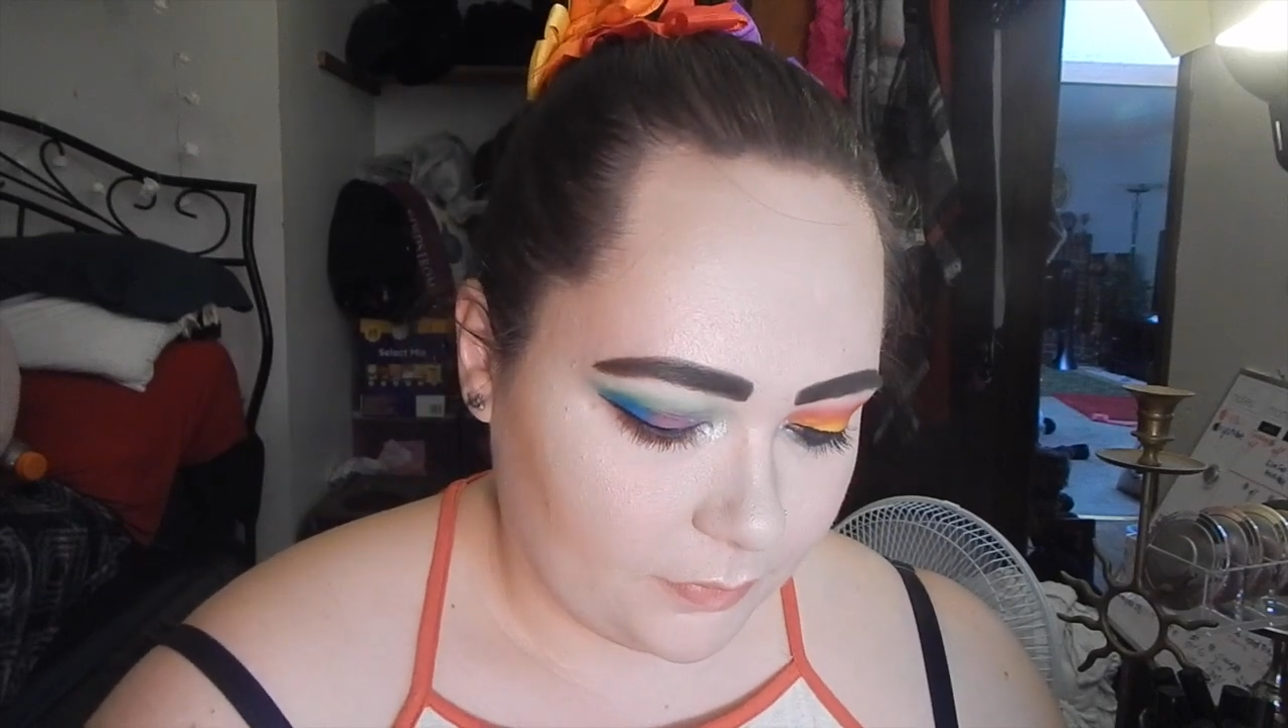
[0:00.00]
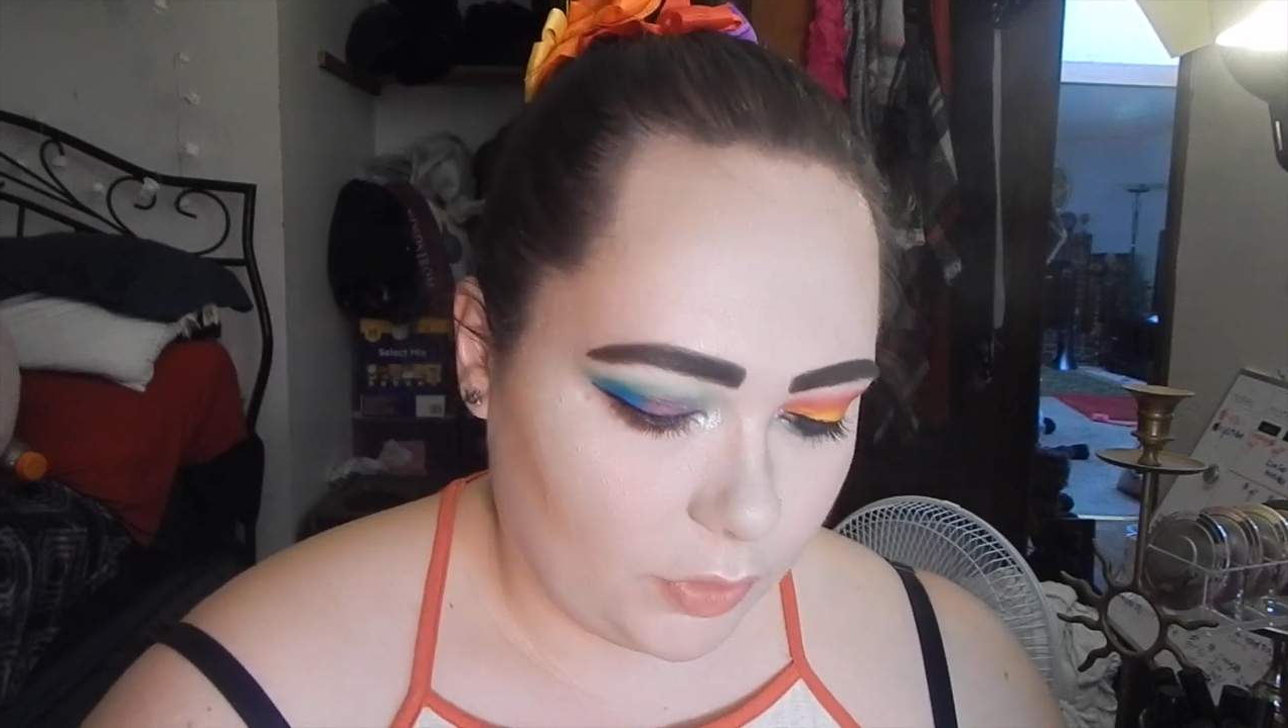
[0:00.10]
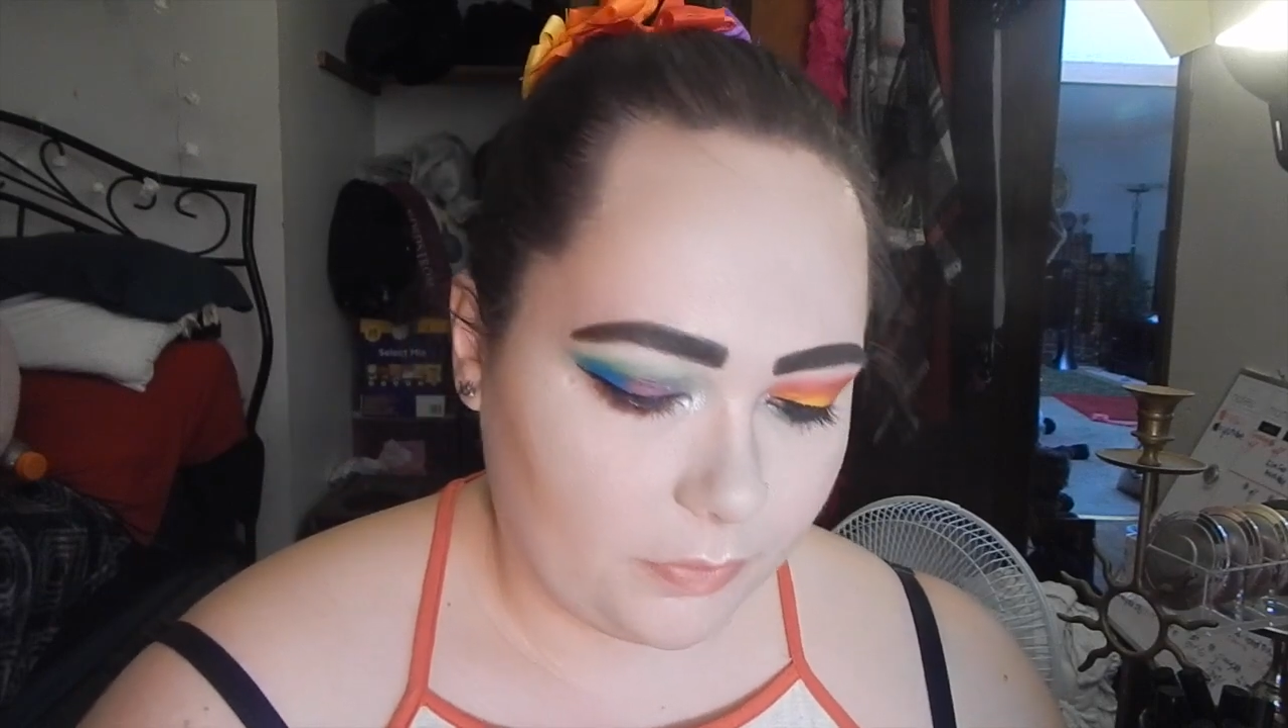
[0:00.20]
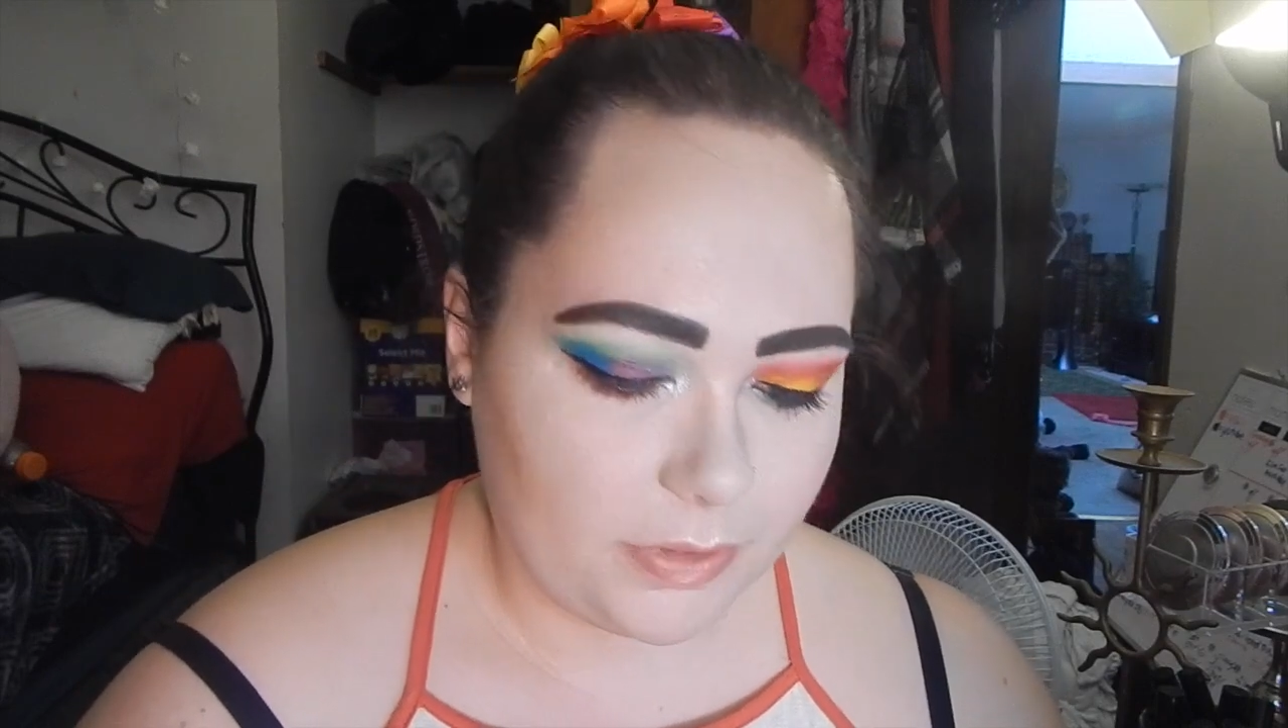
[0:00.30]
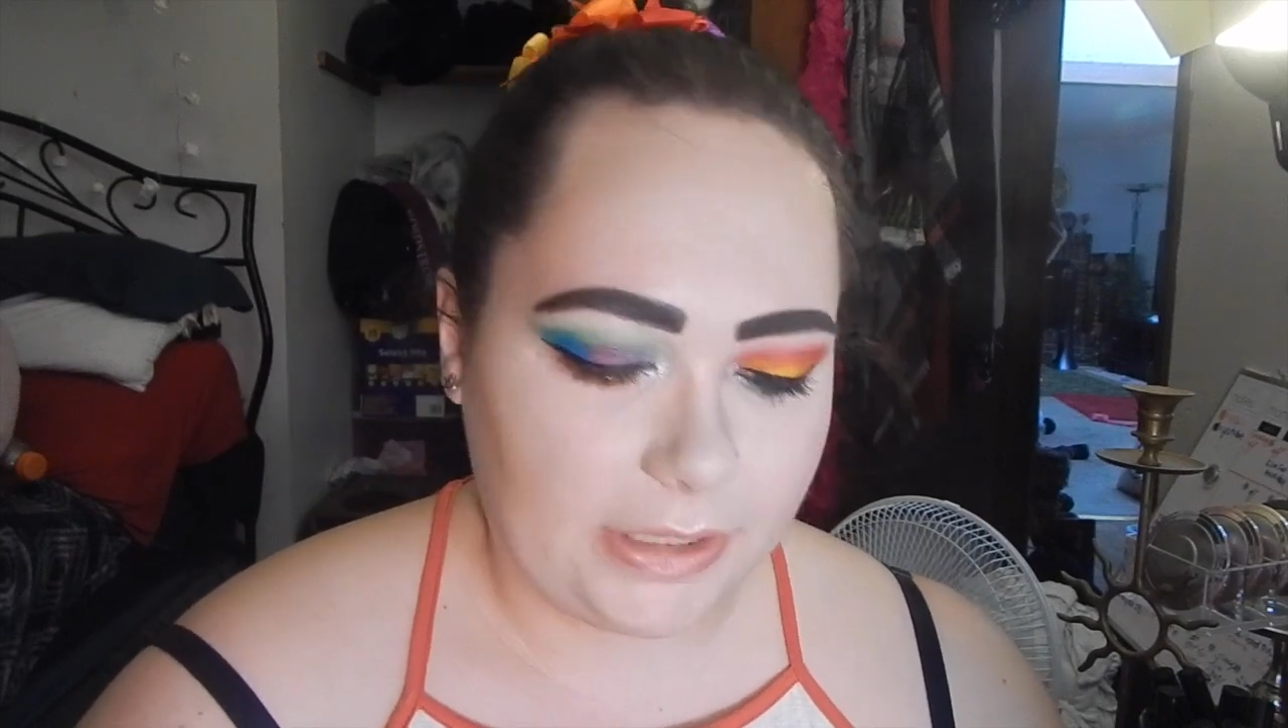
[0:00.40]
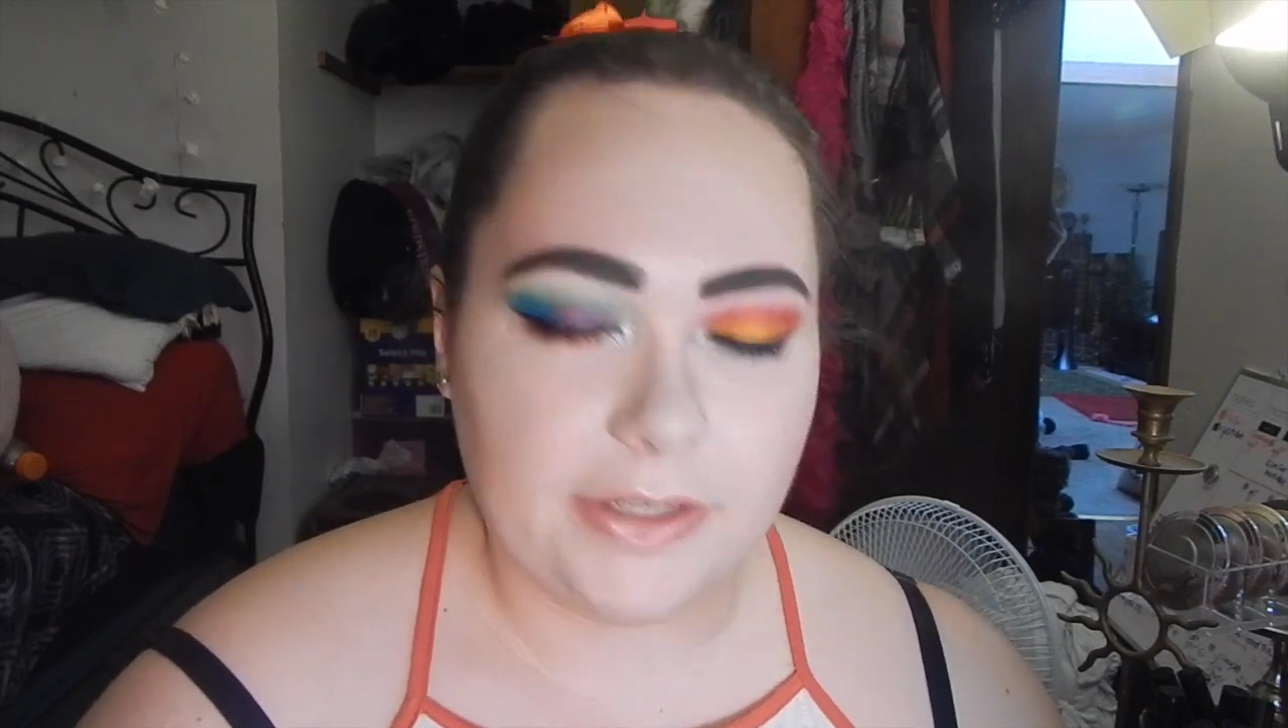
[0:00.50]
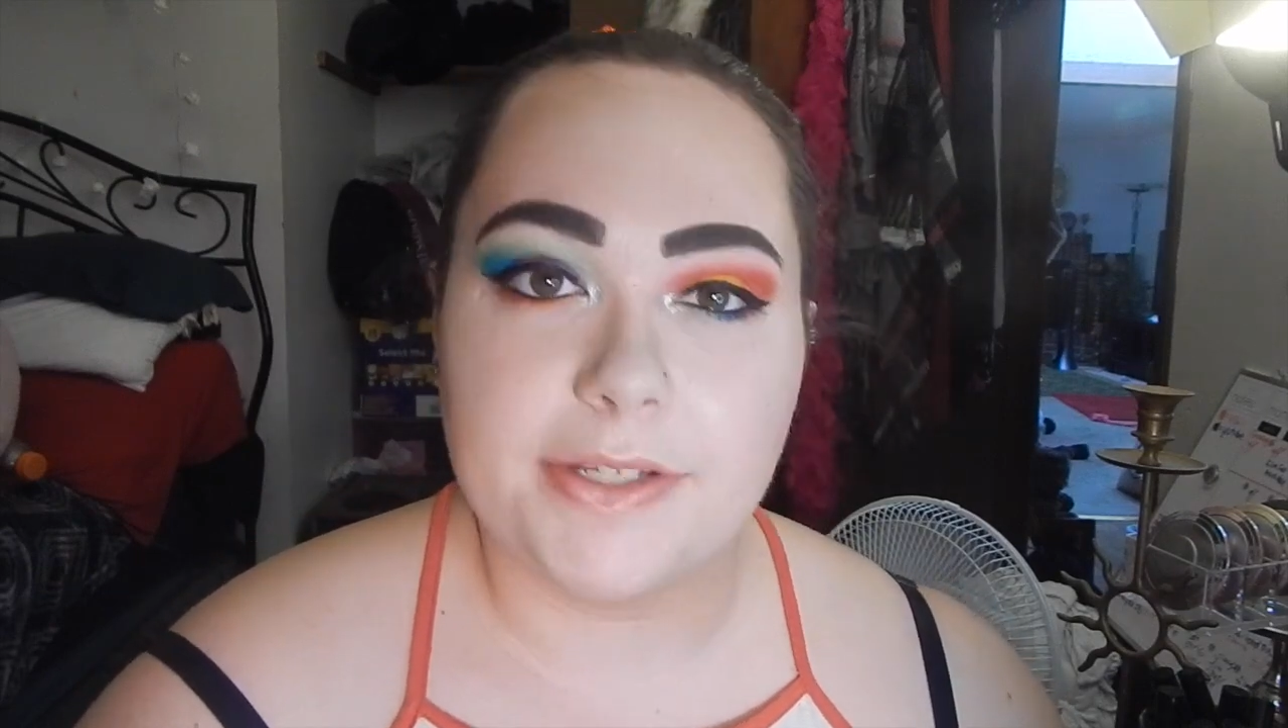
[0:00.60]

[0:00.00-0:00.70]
Well, clear